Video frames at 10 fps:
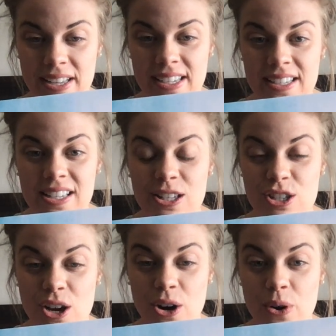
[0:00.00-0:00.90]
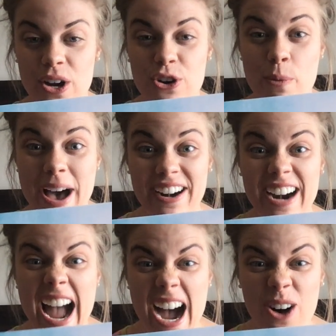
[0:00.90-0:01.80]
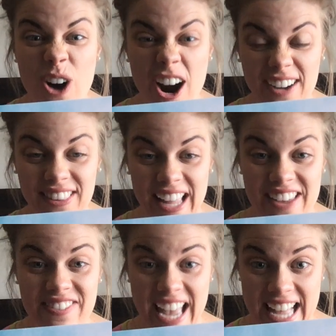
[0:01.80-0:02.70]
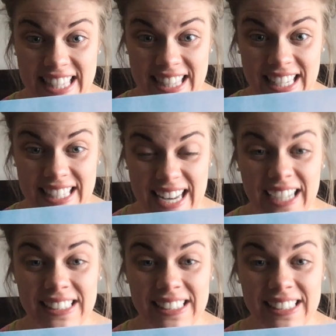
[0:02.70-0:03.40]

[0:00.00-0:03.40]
So no matter how hard life gets these next